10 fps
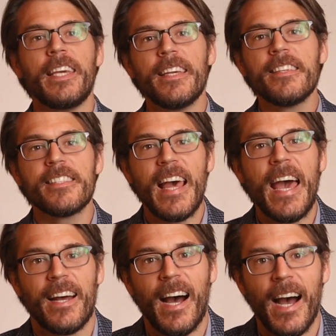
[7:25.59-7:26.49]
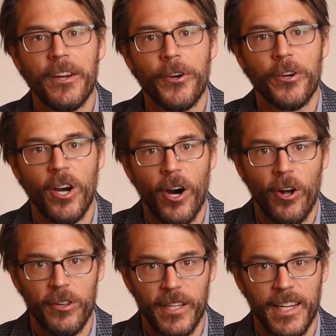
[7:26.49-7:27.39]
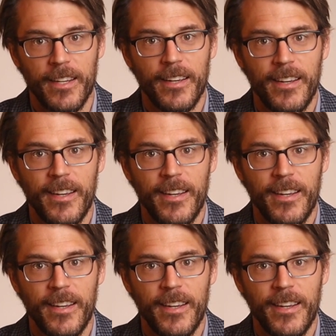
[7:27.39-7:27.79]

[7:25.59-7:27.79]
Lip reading: is that higher calling,